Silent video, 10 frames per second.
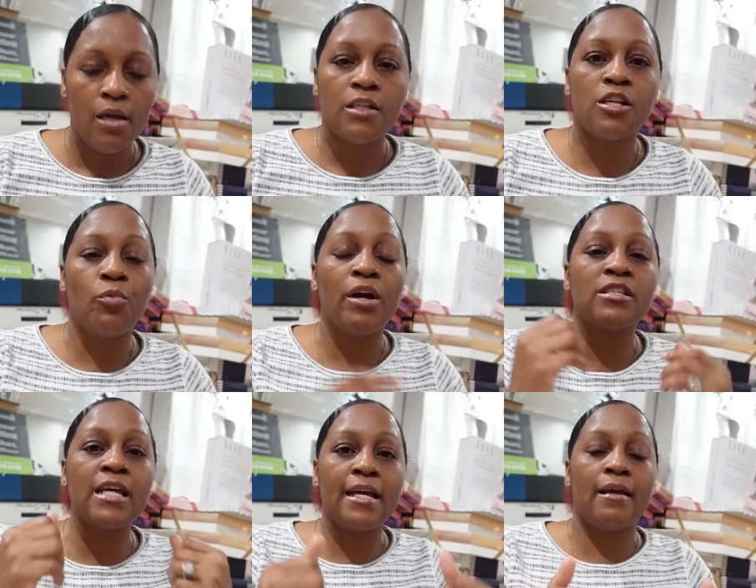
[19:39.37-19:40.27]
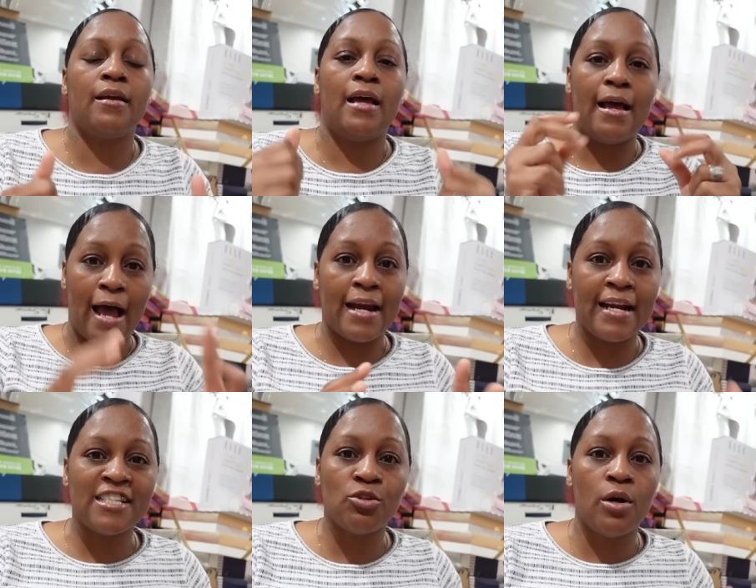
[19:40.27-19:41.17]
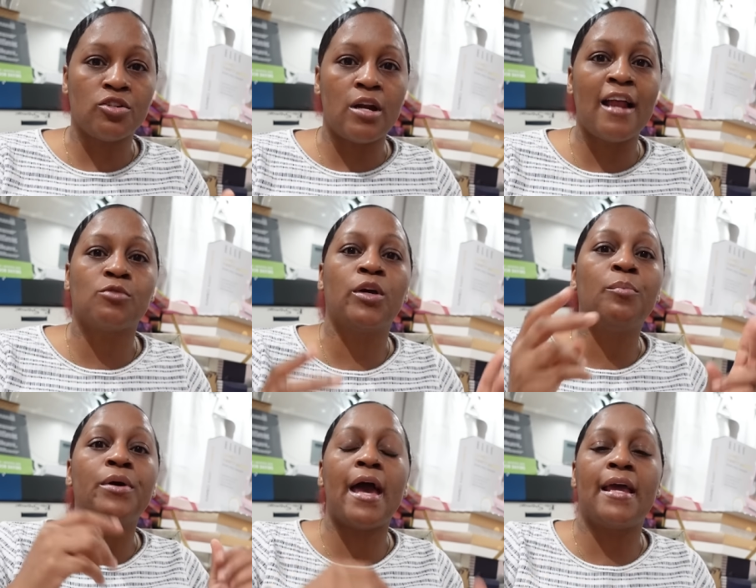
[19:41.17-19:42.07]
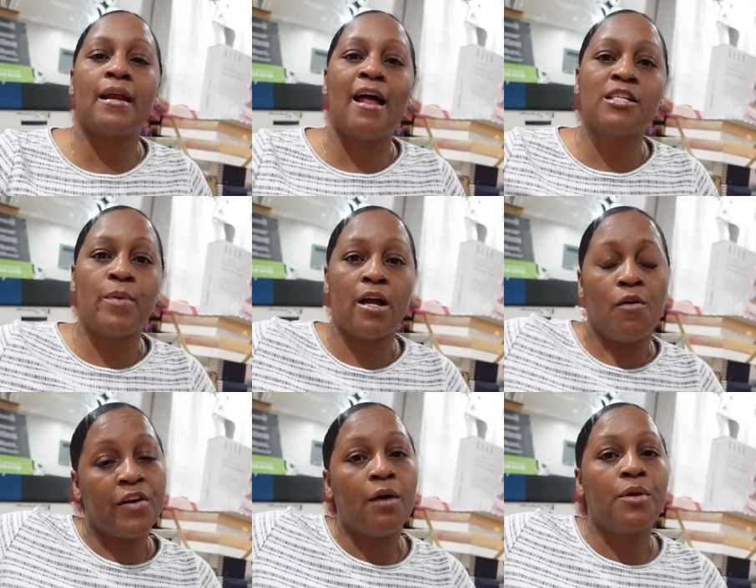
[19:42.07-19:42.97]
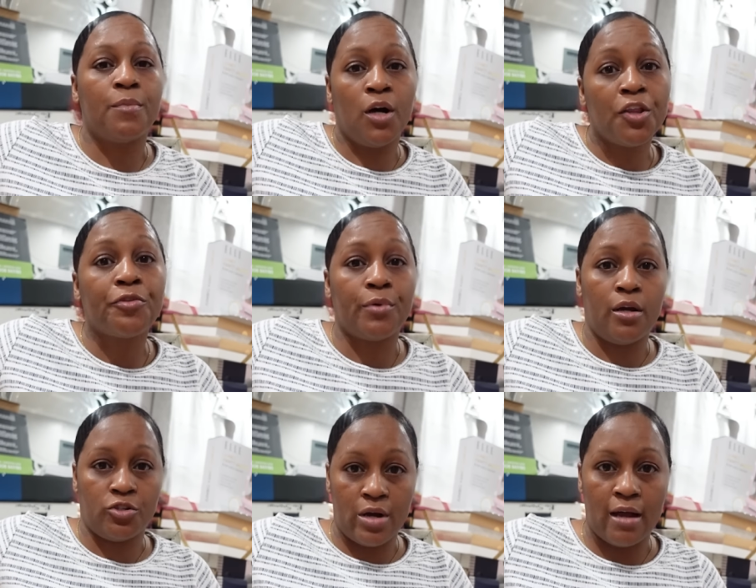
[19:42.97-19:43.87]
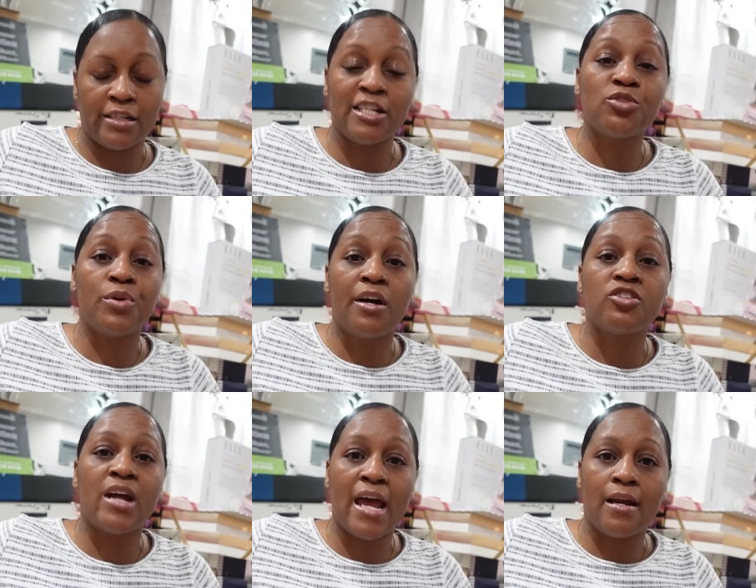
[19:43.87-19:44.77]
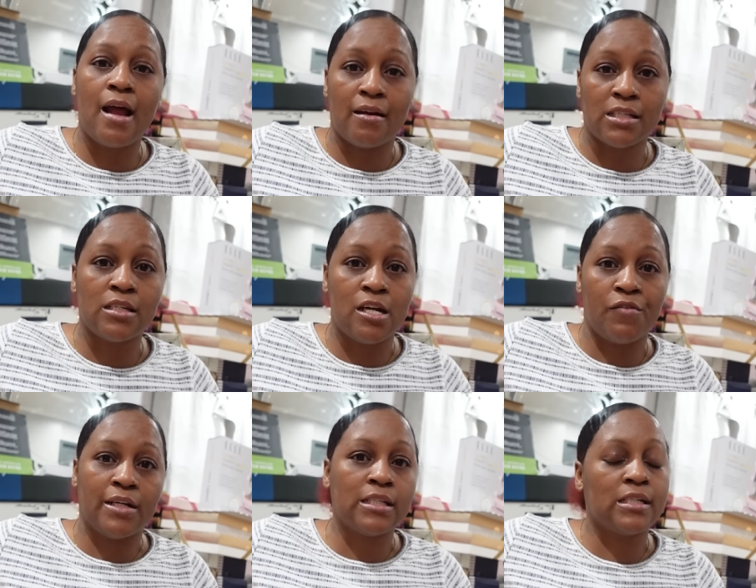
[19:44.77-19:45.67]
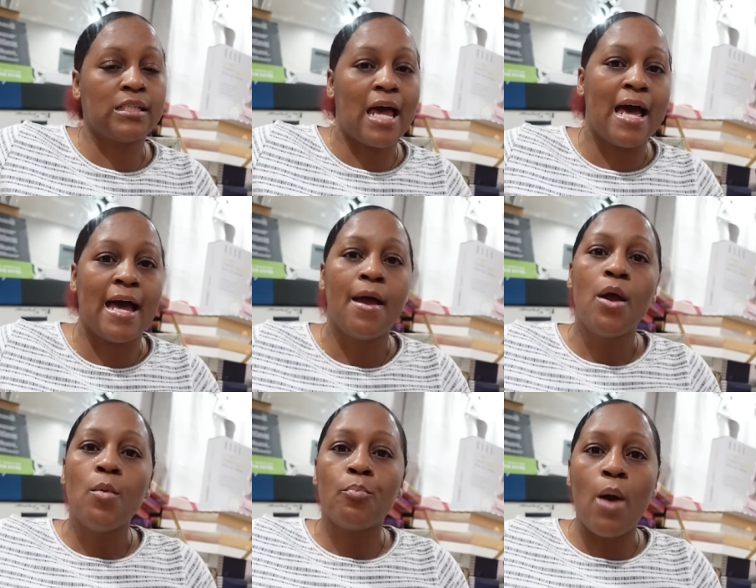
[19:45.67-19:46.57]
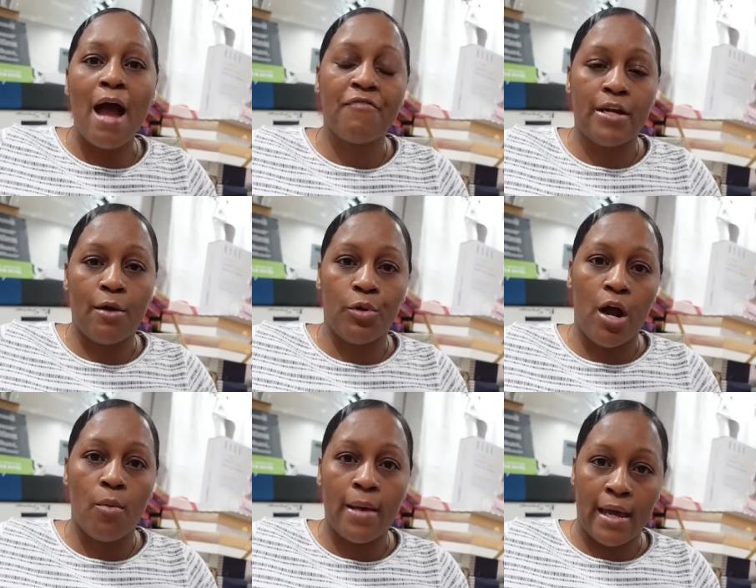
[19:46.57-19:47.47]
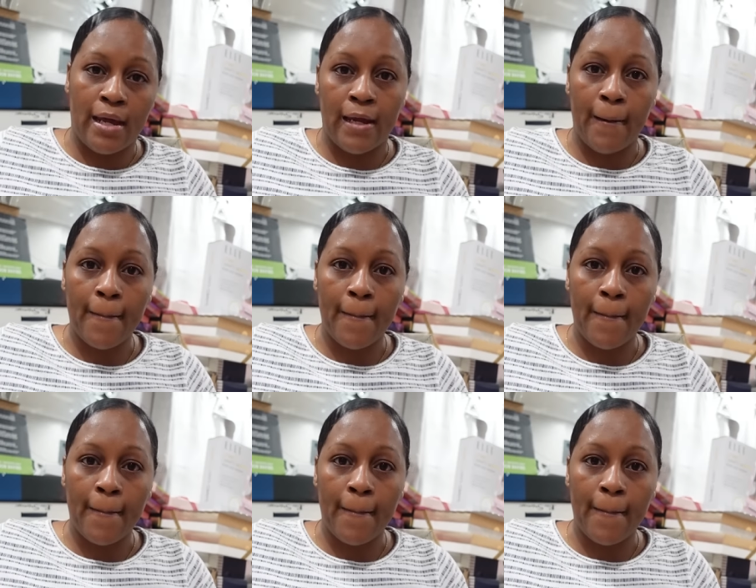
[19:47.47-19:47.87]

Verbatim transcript: So we're going to take out of that $200, we can put $80 back over there with them other $300. That's $380 sitting over there to the side profit that we don't made.